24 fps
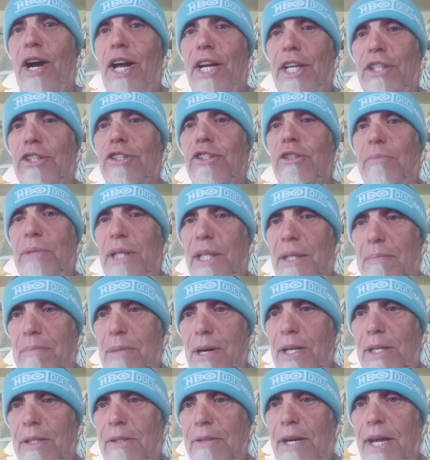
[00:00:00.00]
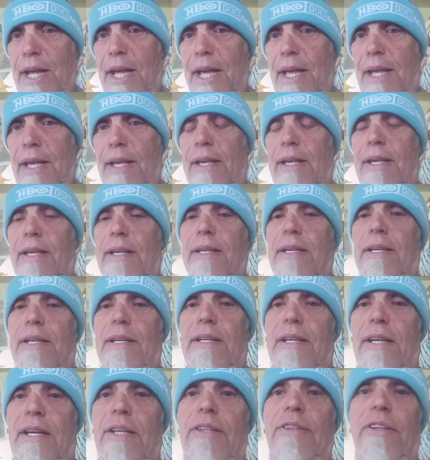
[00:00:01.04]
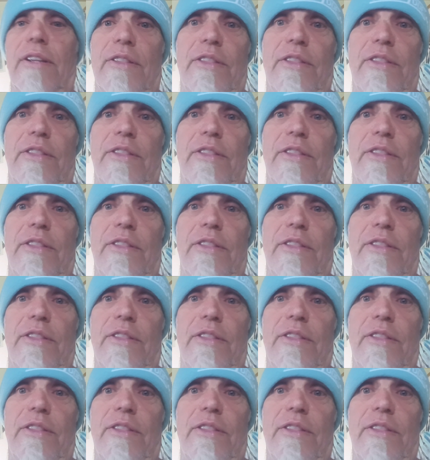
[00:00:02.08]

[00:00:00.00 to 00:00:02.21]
brought it to me in Monterey, and